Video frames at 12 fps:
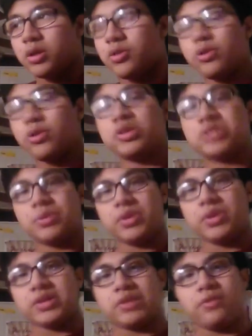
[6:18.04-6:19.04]
There are some
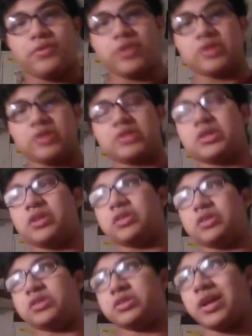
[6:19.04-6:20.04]
things that don't fit
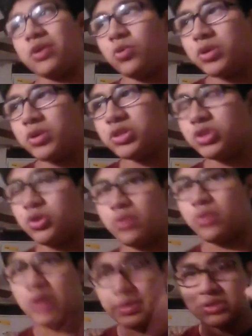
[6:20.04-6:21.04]
into these categories, so
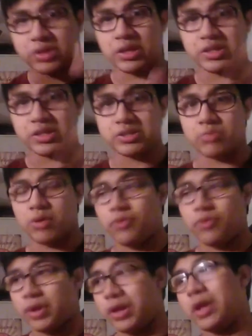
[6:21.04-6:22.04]
I'm just gonna list them off
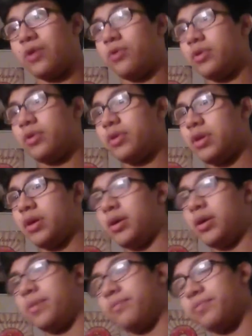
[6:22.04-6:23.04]
right now.
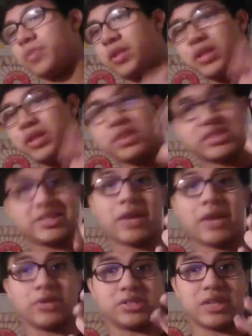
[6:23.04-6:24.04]
The
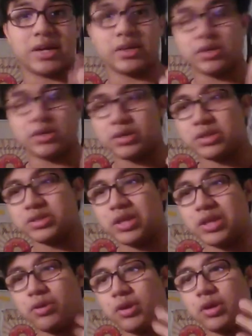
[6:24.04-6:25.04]
sound design, the
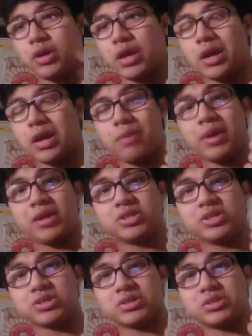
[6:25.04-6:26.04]
sound, and I might
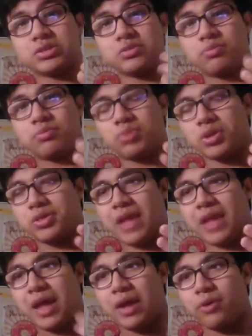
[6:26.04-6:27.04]
just put
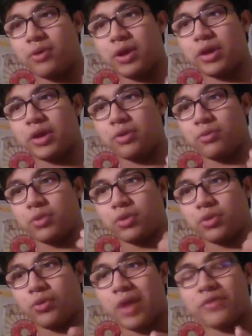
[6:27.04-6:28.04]
that in
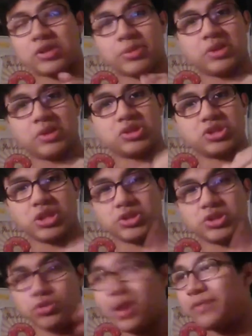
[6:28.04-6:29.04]
with graphics. I might just
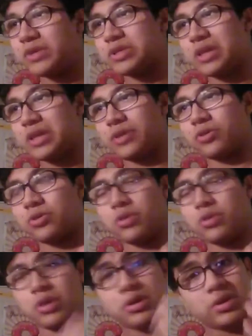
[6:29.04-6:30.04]
change graphics later
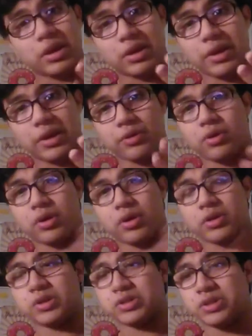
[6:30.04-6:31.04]
on
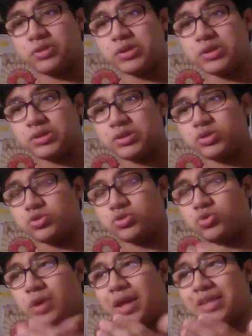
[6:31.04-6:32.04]
in the series
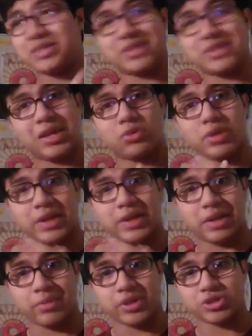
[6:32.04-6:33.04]
to add sound and
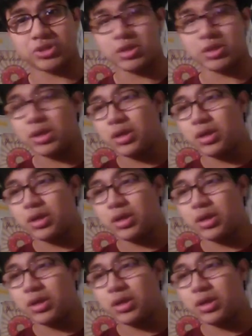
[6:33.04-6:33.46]
animation.